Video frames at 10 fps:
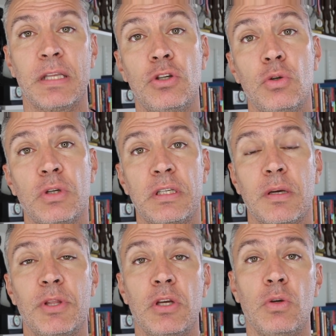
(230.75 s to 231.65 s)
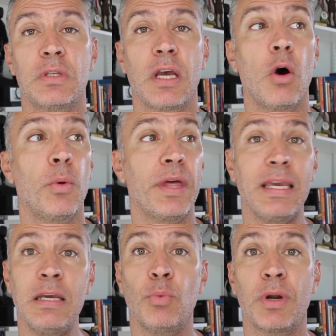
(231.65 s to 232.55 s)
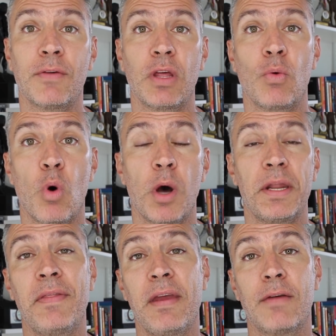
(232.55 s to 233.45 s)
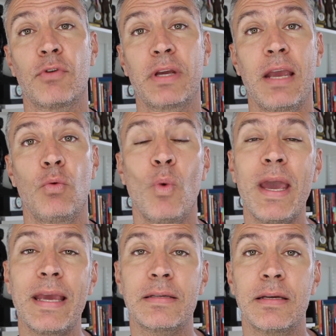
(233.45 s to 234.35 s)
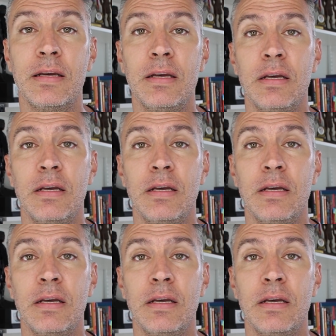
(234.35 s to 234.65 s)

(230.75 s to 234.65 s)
it's usually someone that you say, oh, they eat whatever they want and they never gain weight.